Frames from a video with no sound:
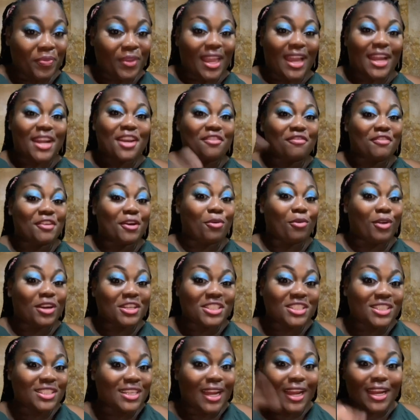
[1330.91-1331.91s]
And if you're
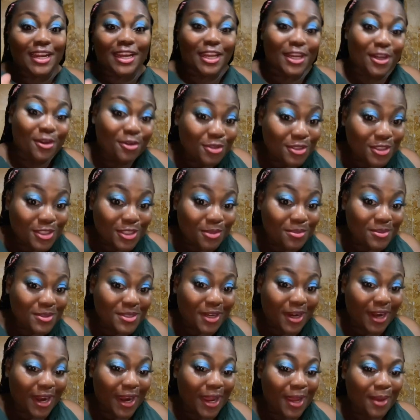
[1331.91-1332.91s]
watching and you don't
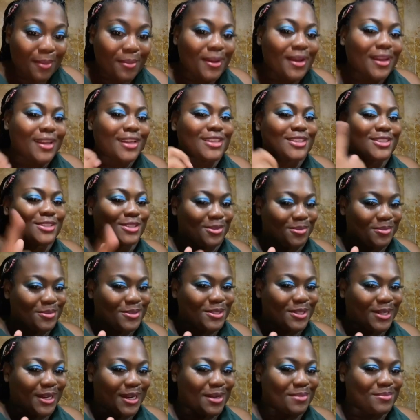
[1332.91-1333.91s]
subscribe,
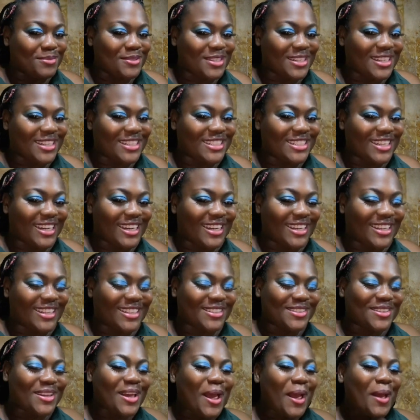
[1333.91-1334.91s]
subscribe to the
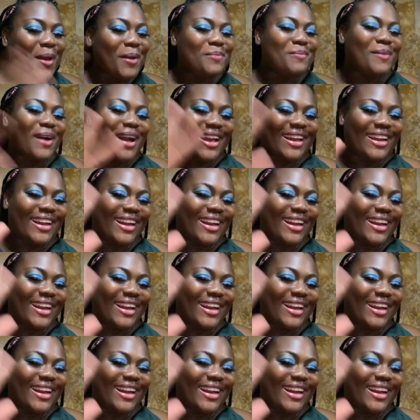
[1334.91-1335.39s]
channel. Bye